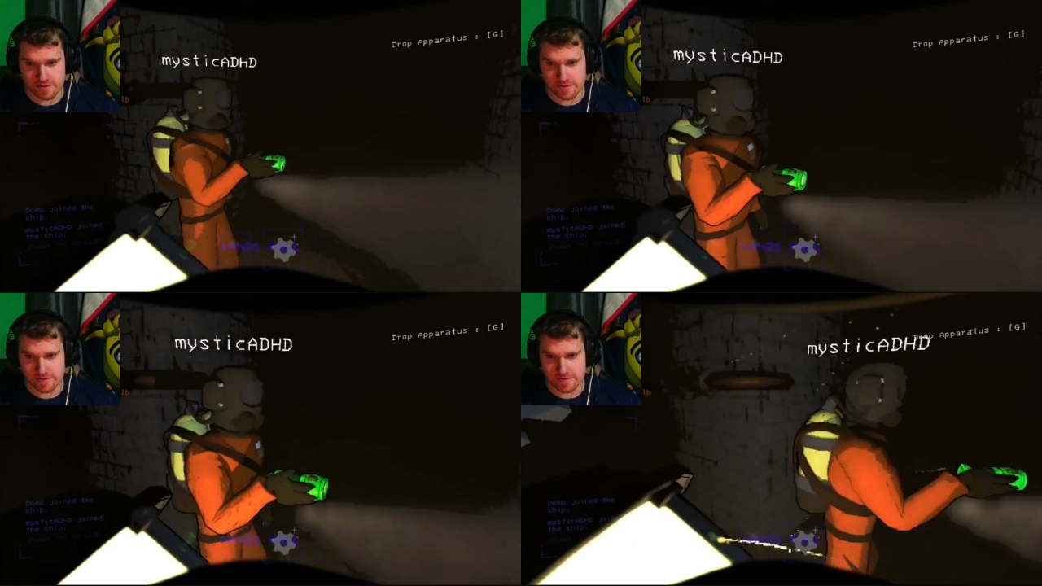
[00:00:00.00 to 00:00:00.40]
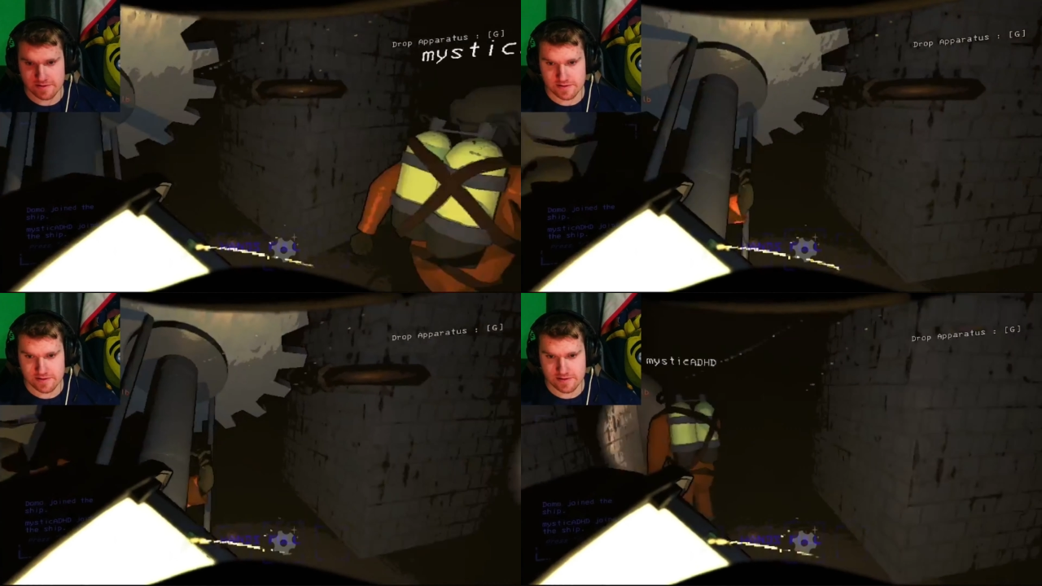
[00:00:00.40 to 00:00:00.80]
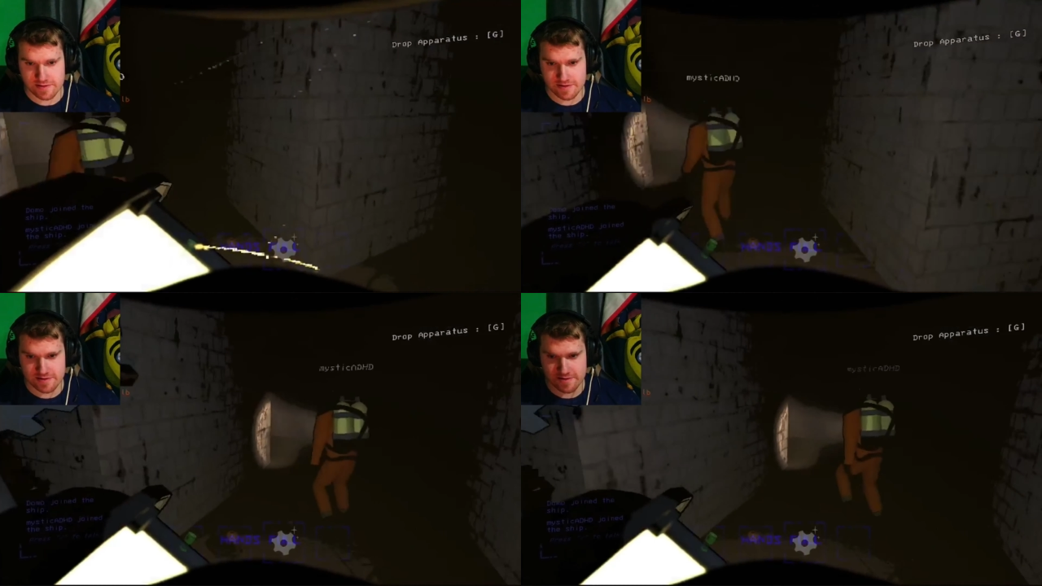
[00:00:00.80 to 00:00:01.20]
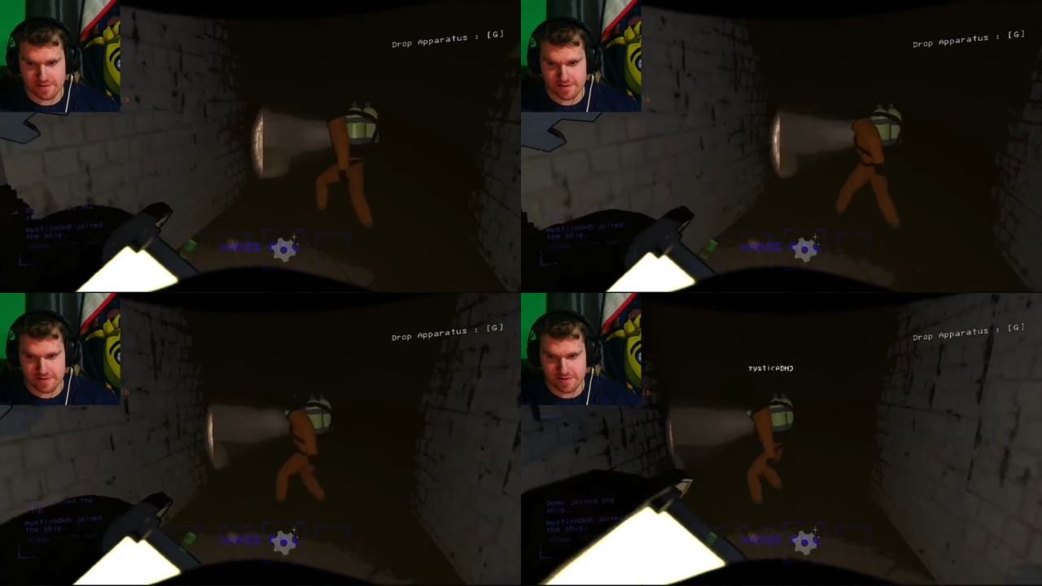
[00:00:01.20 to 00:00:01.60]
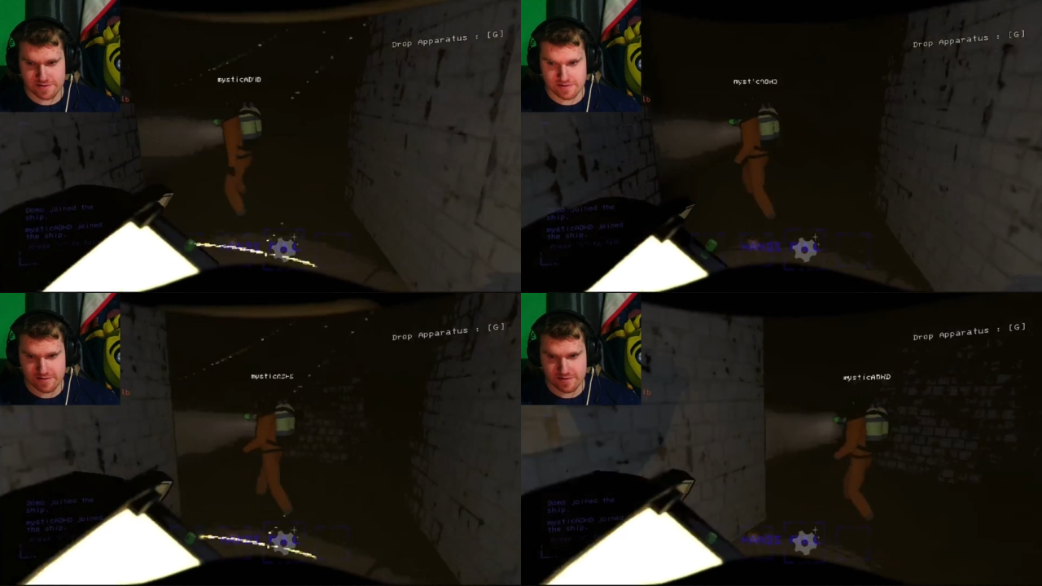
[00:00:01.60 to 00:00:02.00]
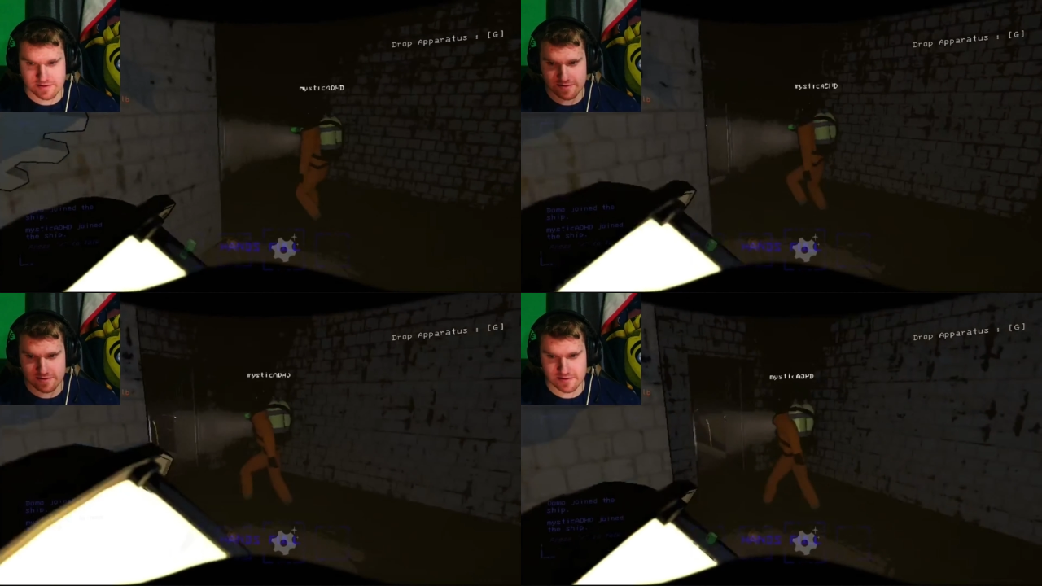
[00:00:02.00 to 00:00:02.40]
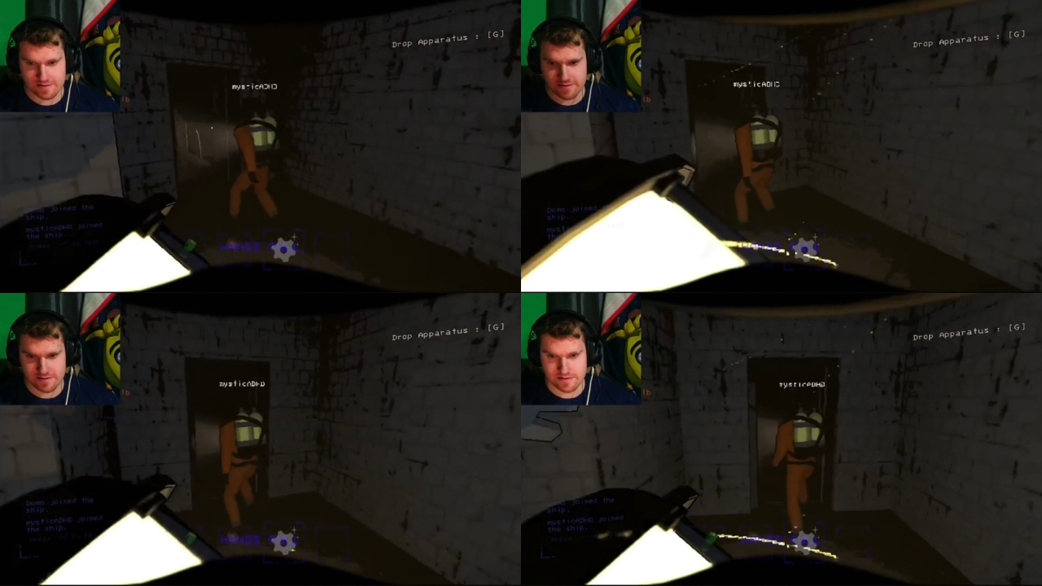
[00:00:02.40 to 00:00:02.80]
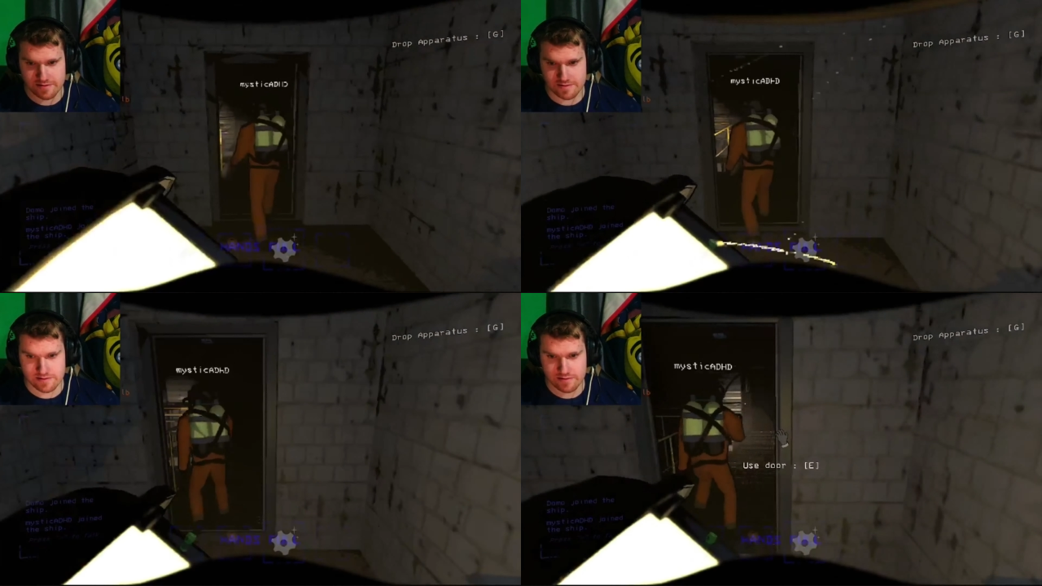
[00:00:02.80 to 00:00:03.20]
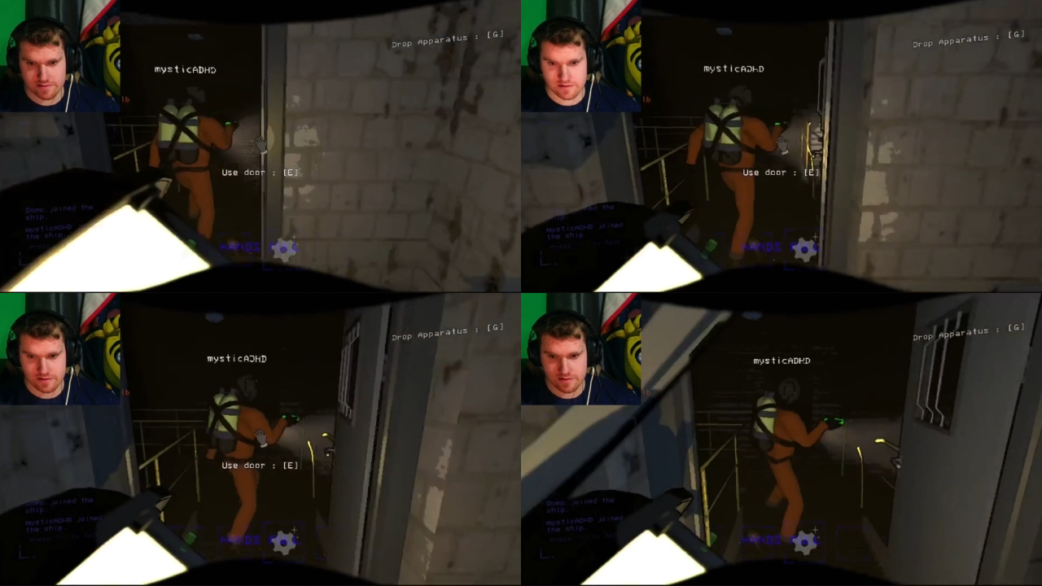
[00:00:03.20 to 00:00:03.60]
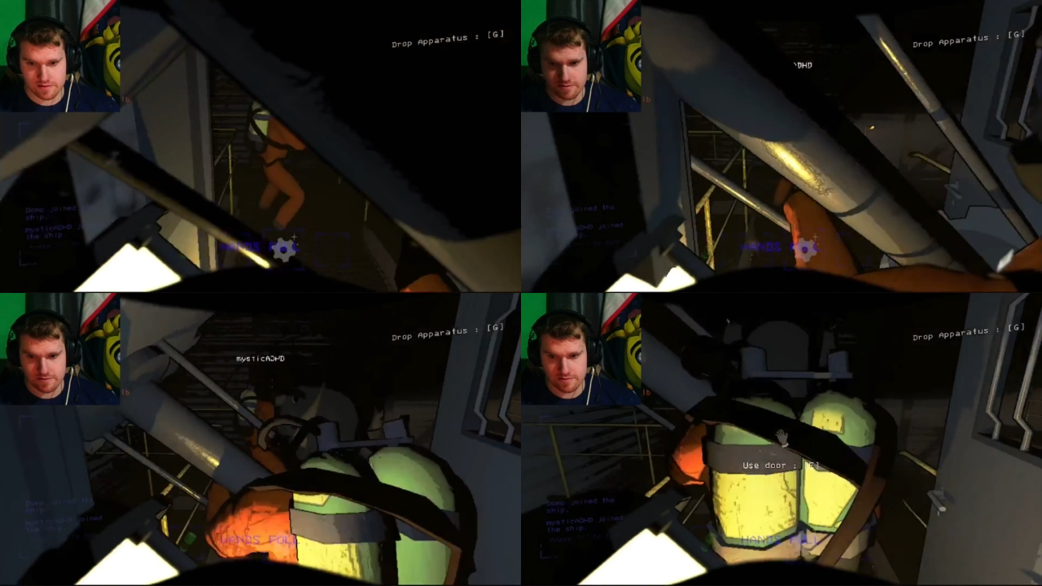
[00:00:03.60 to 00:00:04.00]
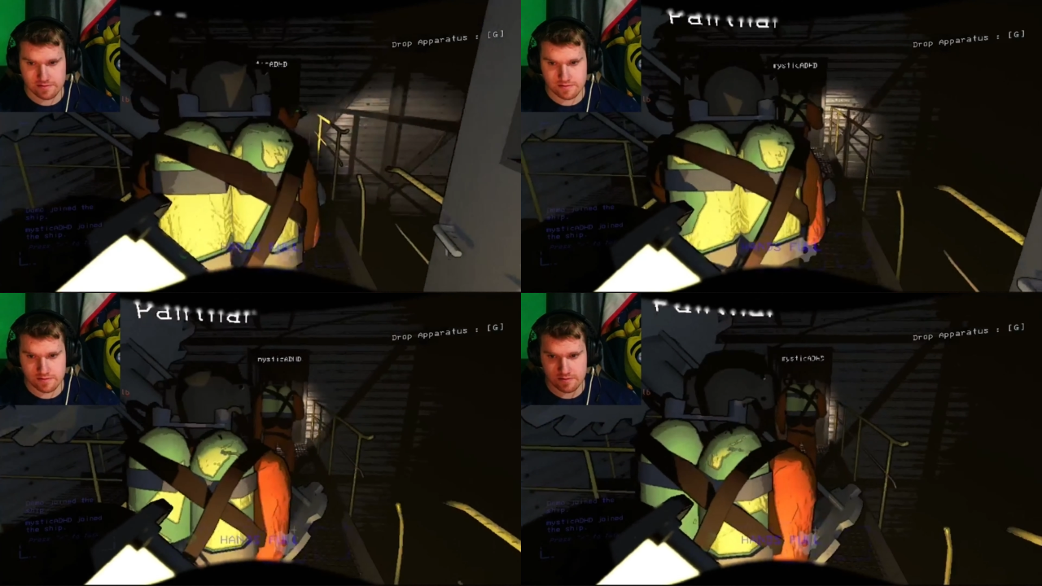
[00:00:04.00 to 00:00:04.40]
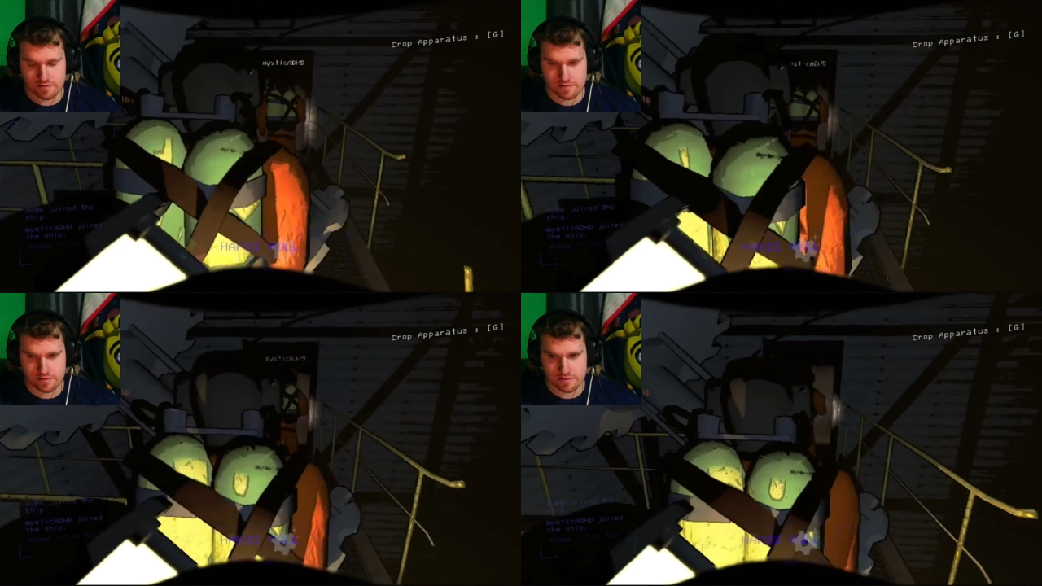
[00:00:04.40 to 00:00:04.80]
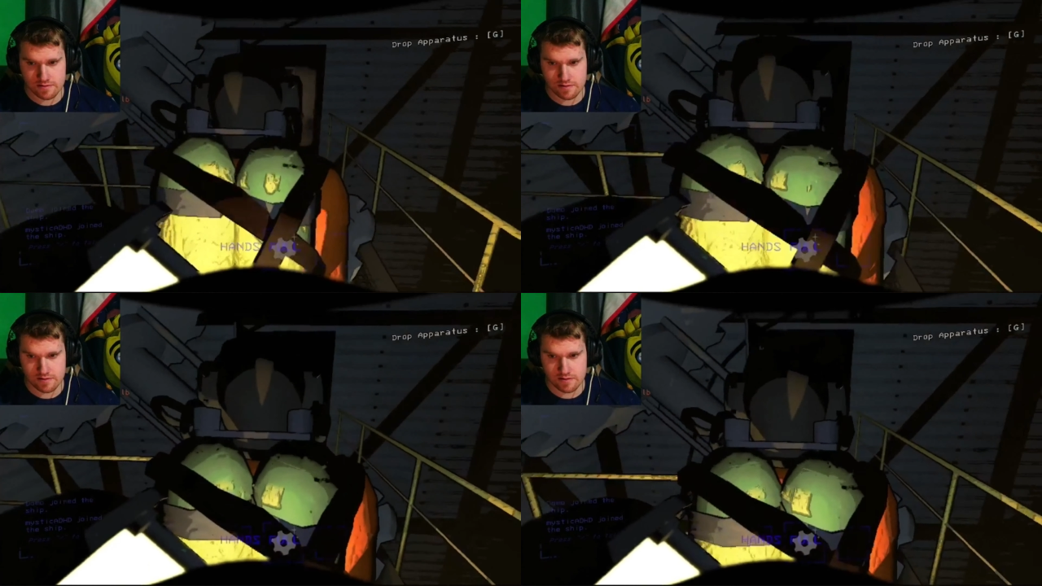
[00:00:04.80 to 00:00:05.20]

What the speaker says: (no one is talking)